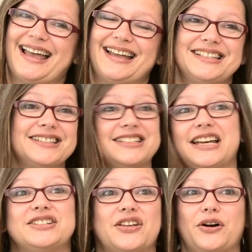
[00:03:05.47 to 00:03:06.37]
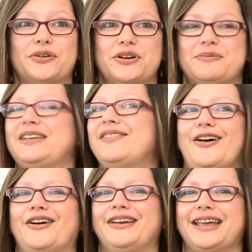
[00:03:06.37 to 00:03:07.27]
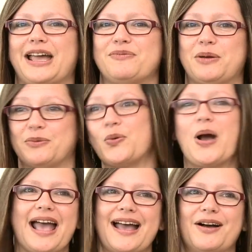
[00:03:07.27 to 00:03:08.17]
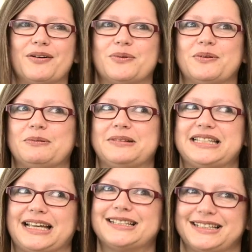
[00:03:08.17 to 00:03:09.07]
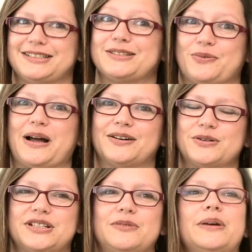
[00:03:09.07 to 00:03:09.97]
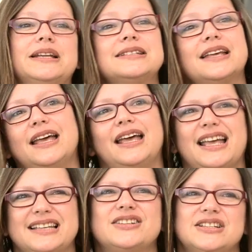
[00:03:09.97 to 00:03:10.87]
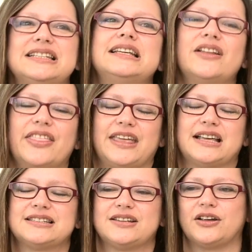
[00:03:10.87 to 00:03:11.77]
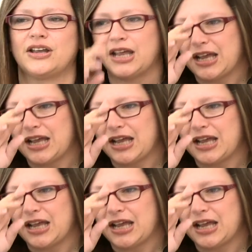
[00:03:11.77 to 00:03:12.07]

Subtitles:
and it just changed the whole room, and even the owner came home, wow, and it's actually just one cushion, but it's those little things. So